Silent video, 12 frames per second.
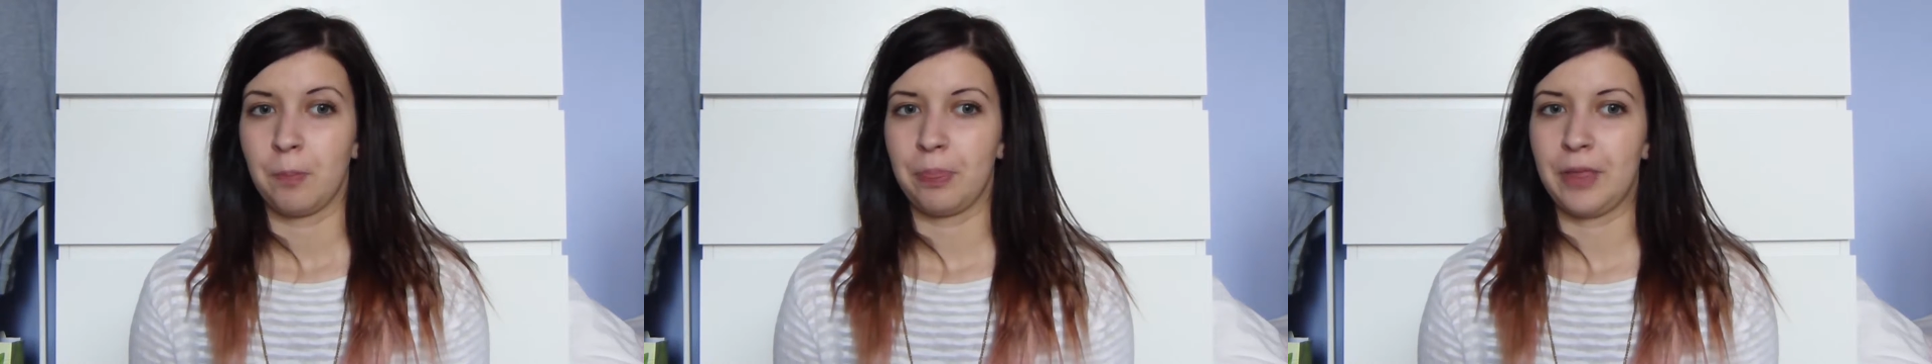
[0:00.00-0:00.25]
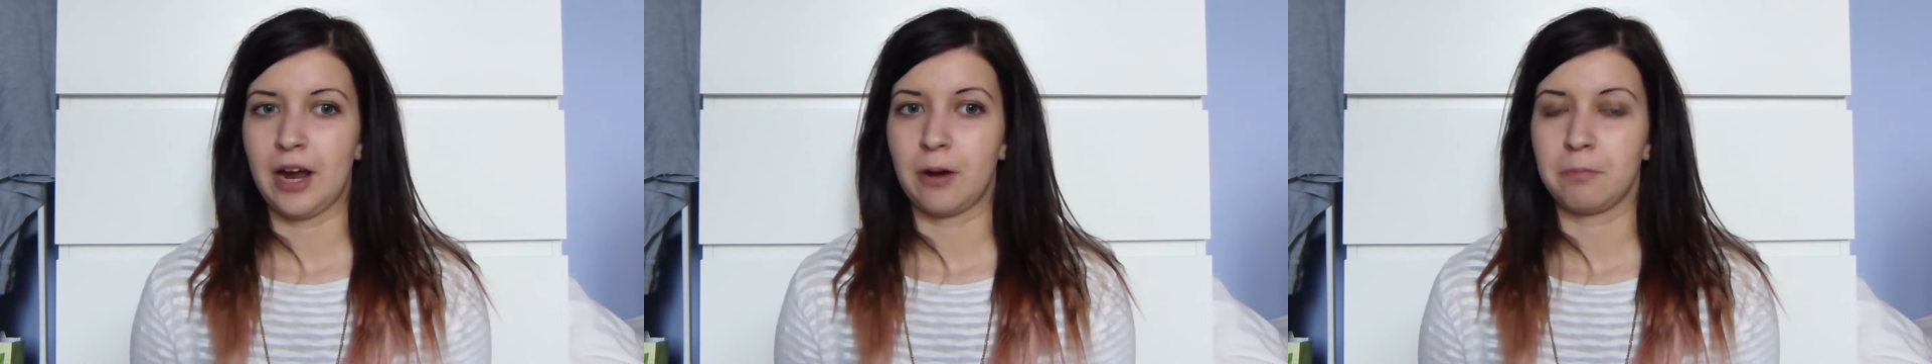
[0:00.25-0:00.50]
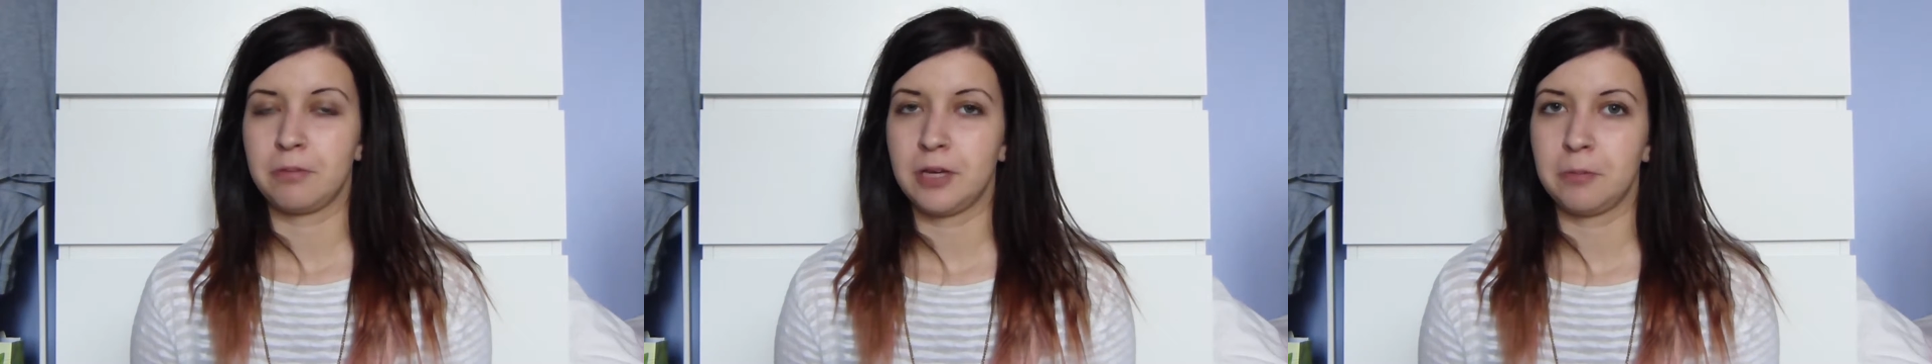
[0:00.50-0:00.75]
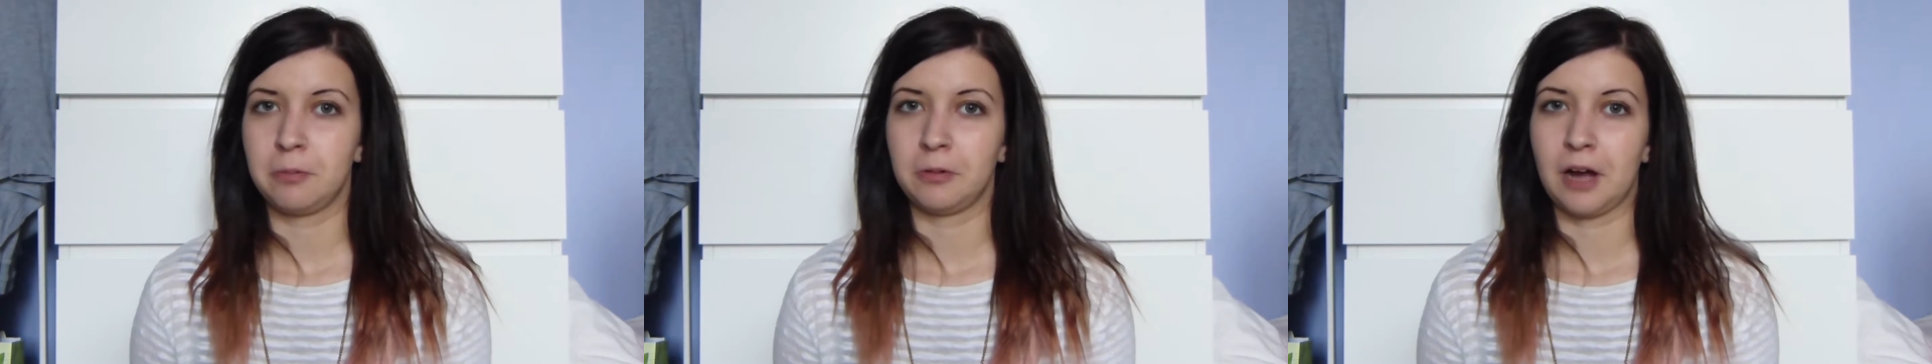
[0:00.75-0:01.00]
there are
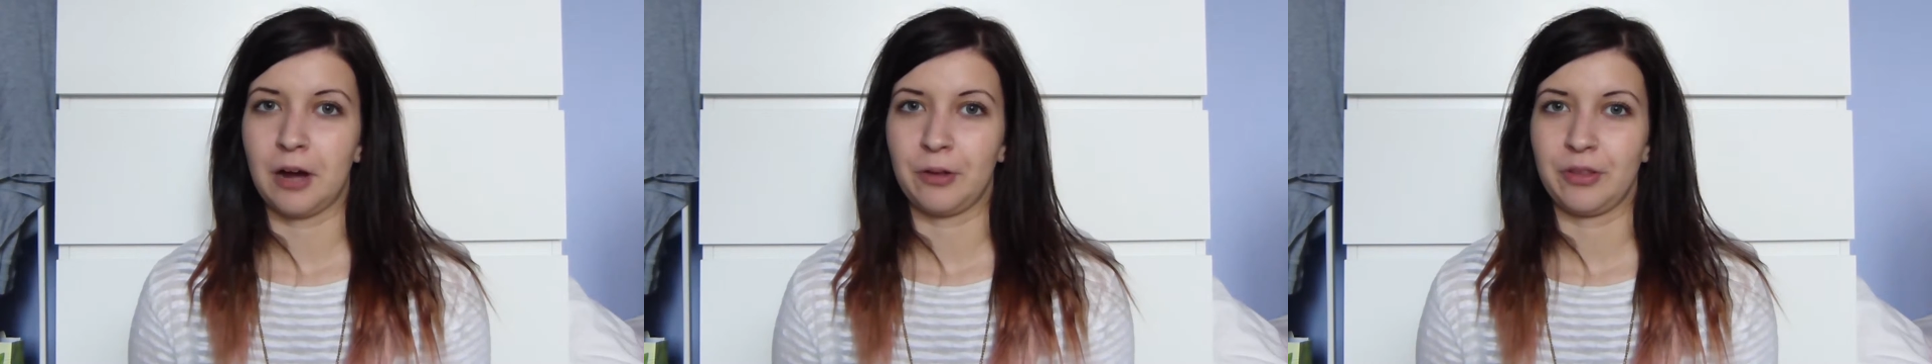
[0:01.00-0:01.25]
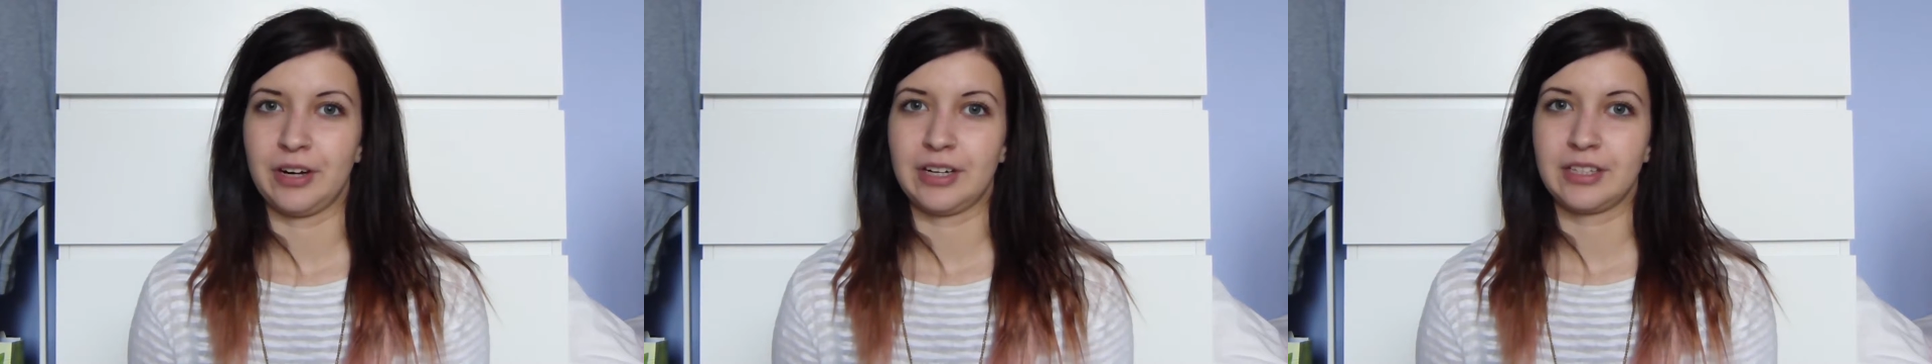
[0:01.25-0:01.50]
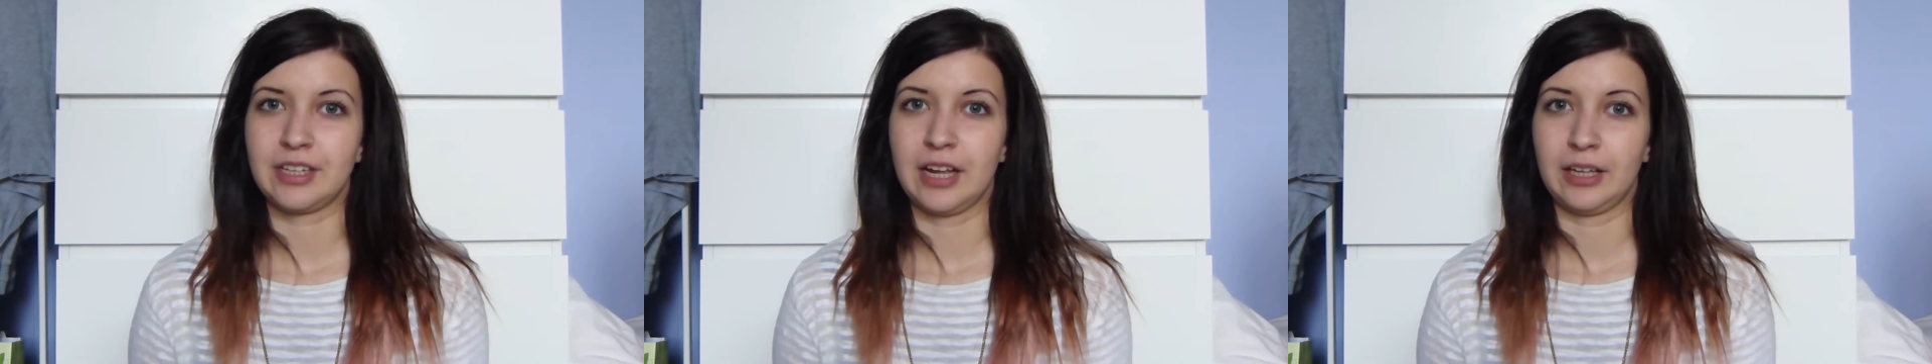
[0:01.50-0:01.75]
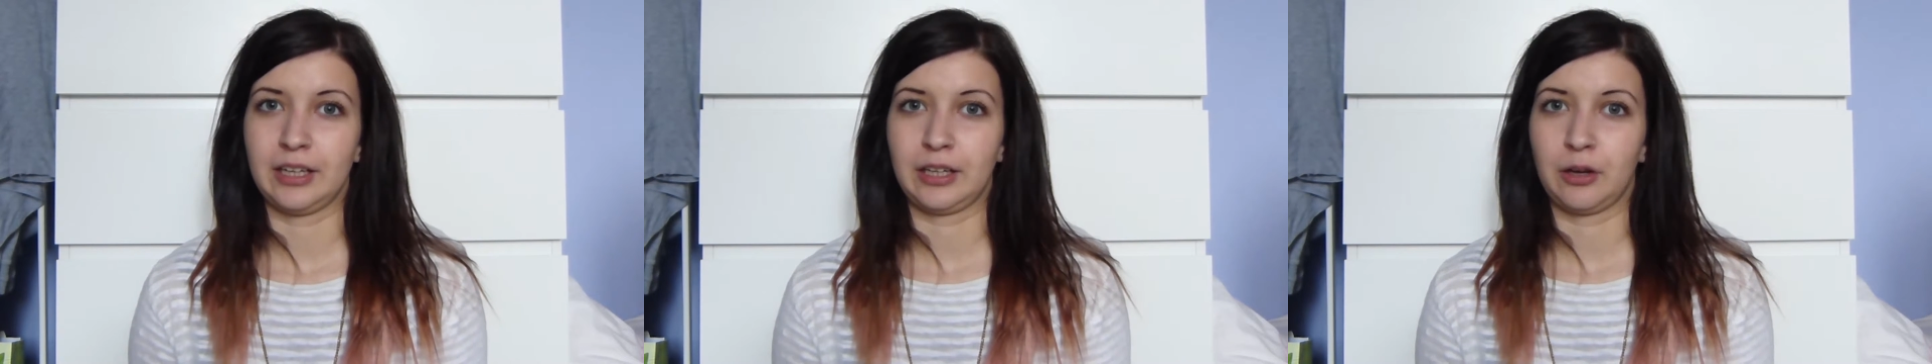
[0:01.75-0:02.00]
people out there
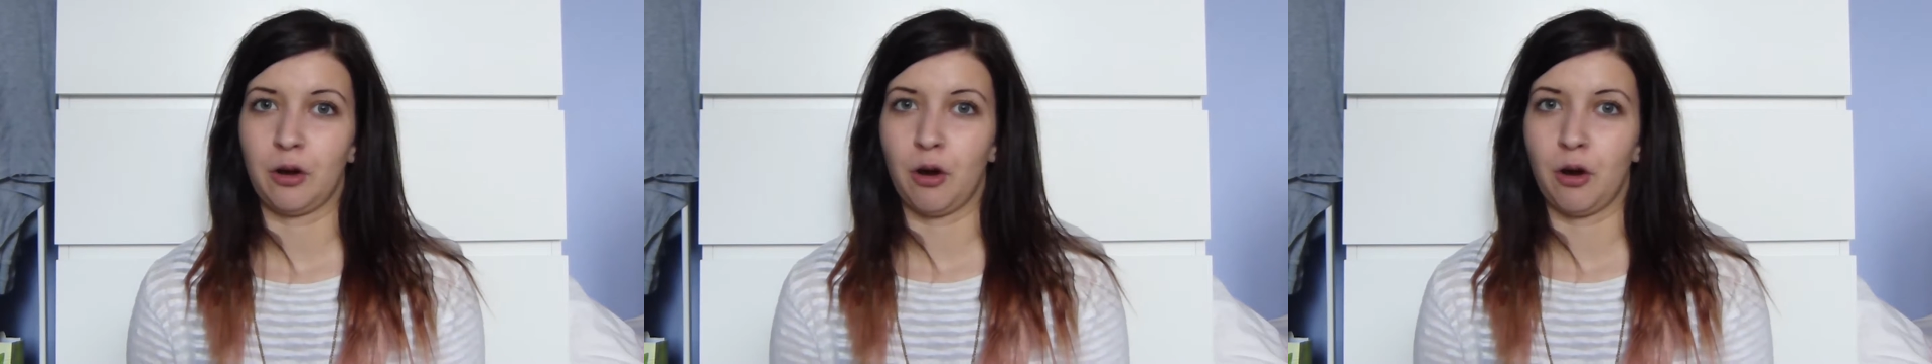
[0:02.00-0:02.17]
telling